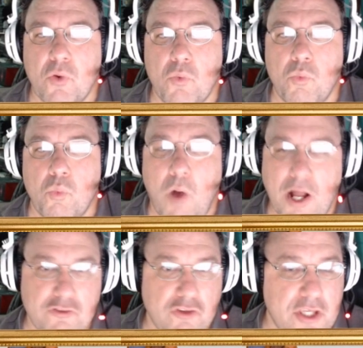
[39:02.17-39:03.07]

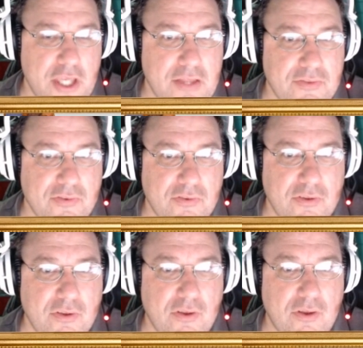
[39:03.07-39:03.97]
watching it
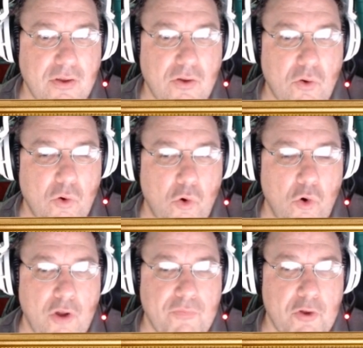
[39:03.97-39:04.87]

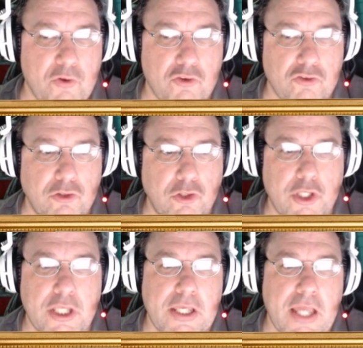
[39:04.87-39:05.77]
or if they're just
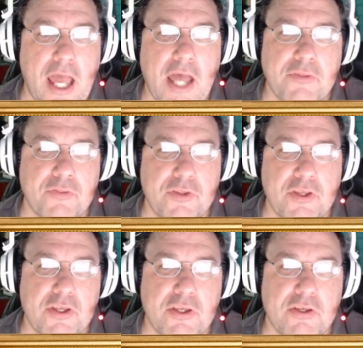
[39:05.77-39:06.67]
looking at
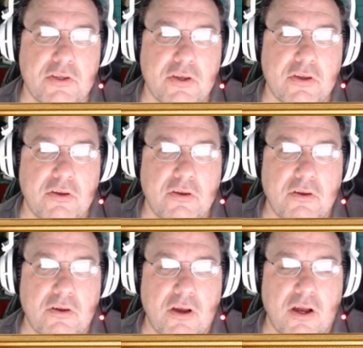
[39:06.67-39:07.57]
the
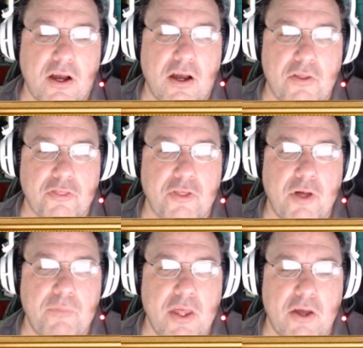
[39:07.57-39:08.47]
uh,
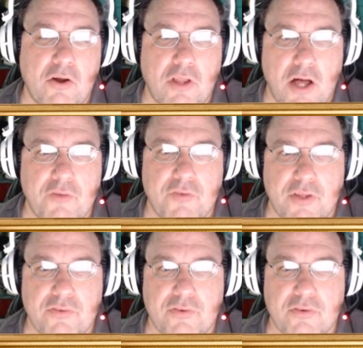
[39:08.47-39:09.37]
thumbnail of
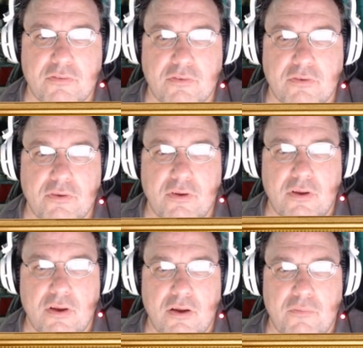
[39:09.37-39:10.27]
it.
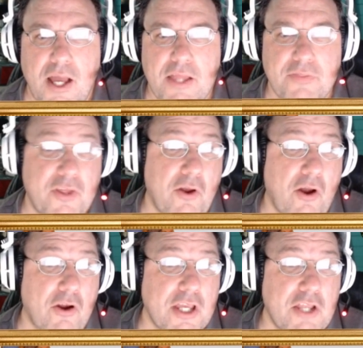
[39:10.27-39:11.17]
I, they
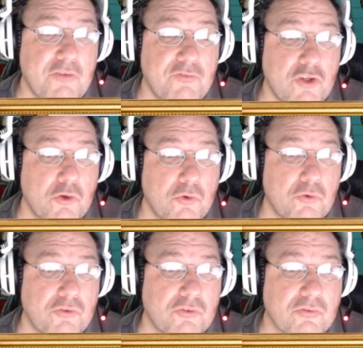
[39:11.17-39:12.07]
are getting
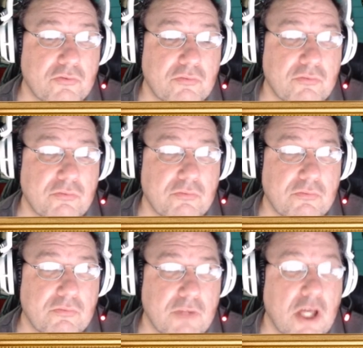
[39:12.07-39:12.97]
views.
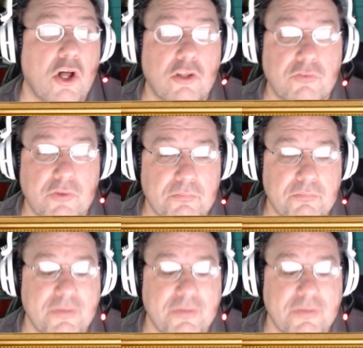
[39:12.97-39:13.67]
Not all of them,